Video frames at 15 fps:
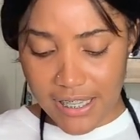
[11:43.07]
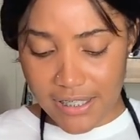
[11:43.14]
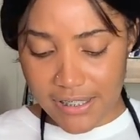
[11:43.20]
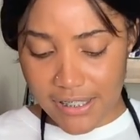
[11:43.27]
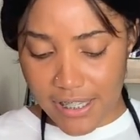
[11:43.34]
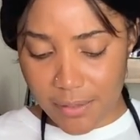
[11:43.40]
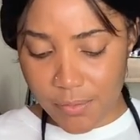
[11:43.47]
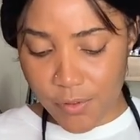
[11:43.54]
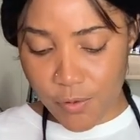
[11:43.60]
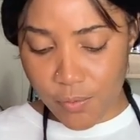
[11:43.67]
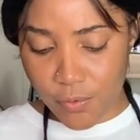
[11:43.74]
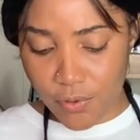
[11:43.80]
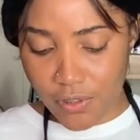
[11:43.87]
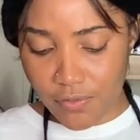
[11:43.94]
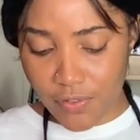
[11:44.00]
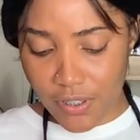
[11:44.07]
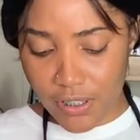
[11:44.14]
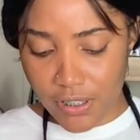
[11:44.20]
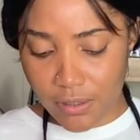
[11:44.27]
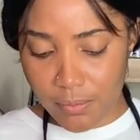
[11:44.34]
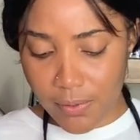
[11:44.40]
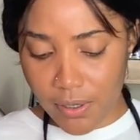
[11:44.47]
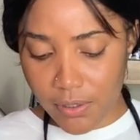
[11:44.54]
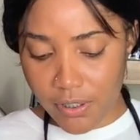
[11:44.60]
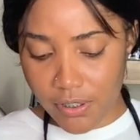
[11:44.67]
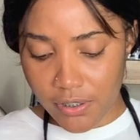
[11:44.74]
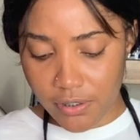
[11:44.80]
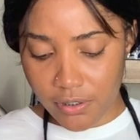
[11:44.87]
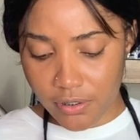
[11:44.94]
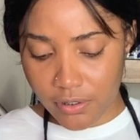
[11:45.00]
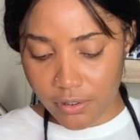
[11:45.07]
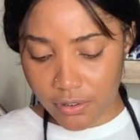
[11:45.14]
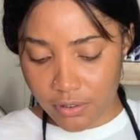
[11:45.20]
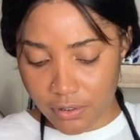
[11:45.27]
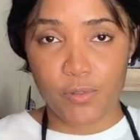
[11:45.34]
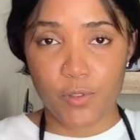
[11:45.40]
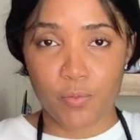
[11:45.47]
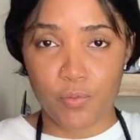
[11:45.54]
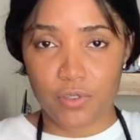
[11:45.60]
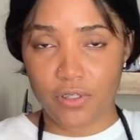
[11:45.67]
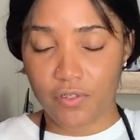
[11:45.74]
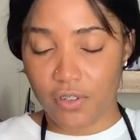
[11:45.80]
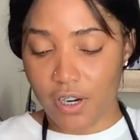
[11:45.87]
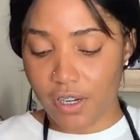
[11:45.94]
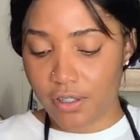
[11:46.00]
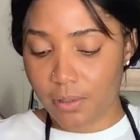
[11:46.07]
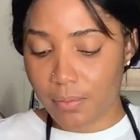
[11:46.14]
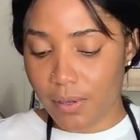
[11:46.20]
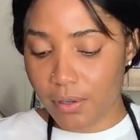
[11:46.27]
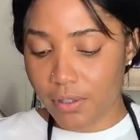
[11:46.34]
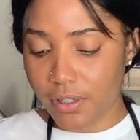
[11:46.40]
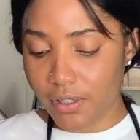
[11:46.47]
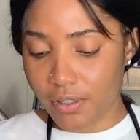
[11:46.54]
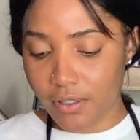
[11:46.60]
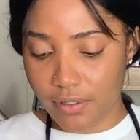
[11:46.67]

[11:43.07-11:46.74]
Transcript: a tablespoon of onion powder, a tablespoon of garlic powder,